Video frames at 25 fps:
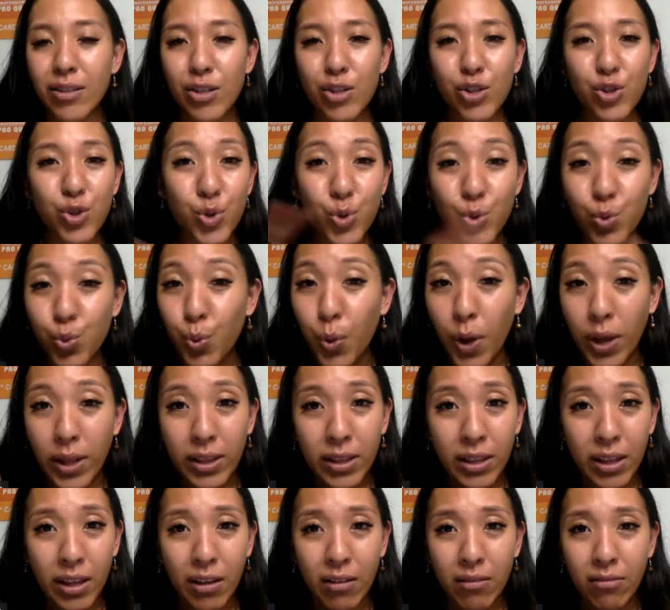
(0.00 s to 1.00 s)

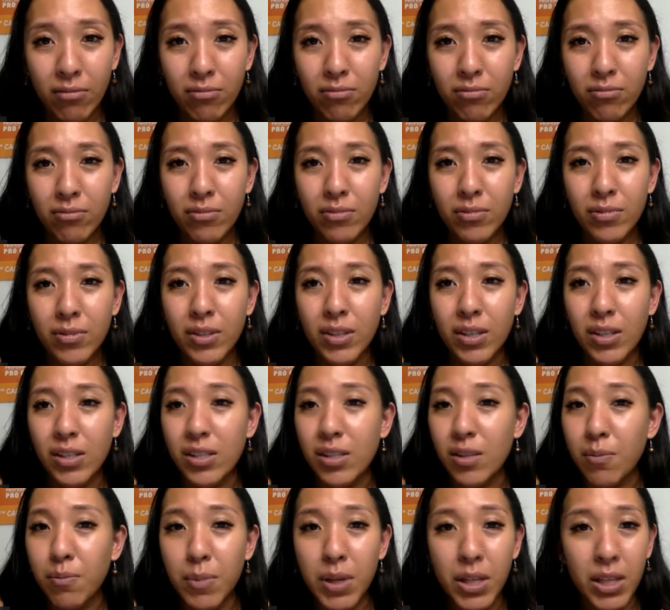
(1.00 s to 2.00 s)
Sweating
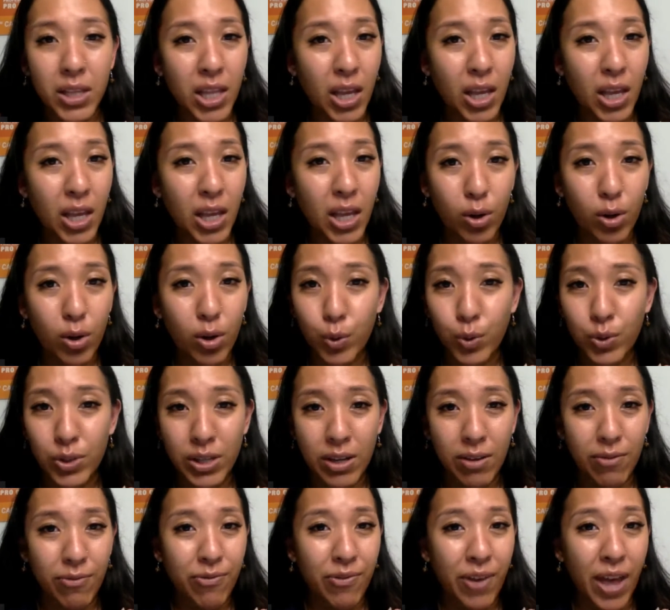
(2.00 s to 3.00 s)
doesn't mean that you are
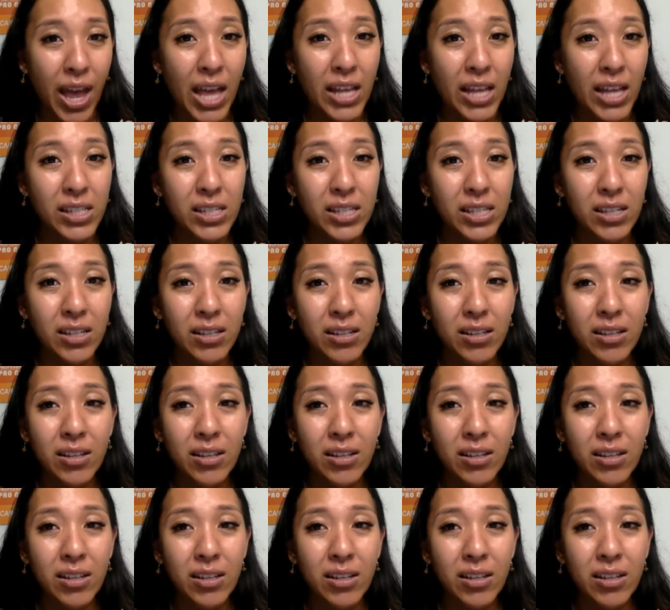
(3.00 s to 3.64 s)
losing fat.